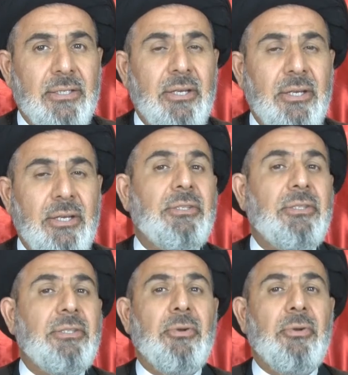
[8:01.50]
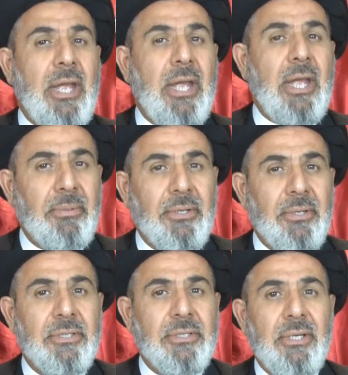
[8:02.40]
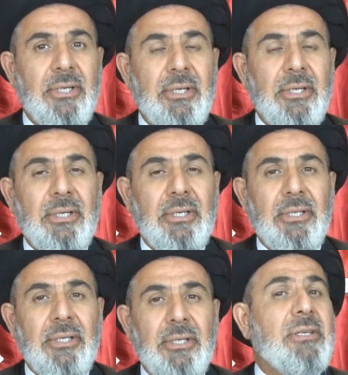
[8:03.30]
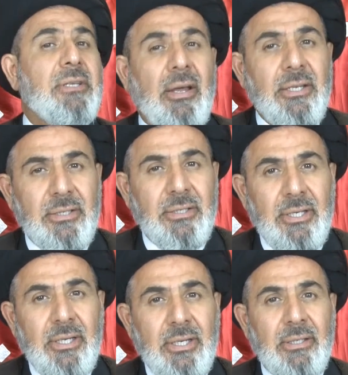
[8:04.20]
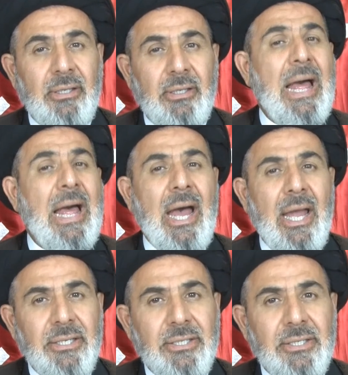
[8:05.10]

hurting your neighbors, dishonesty, lies,